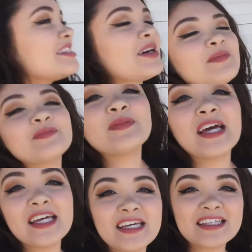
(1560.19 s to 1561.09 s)
So
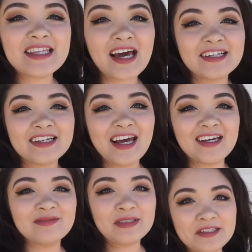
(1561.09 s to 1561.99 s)
it is
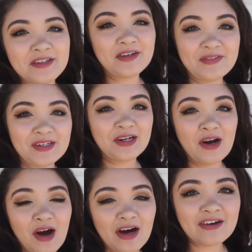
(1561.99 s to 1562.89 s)
Saturday, and me and Irving are
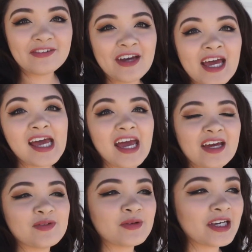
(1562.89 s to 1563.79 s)
off,
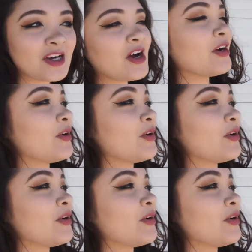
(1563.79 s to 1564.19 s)
and we are